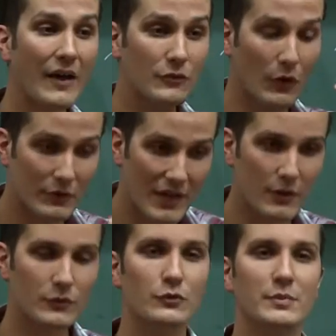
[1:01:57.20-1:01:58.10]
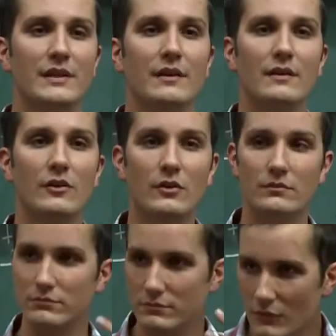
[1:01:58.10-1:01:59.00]
turn out to be
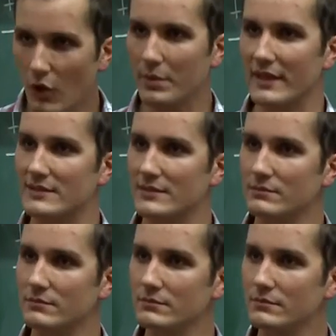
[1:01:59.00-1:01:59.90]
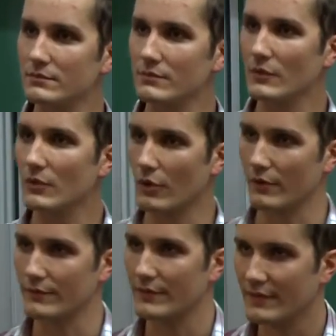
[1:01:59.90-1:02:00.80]
complex
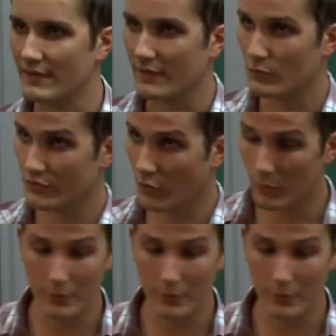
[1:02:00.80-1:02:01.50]
curves in that, with normal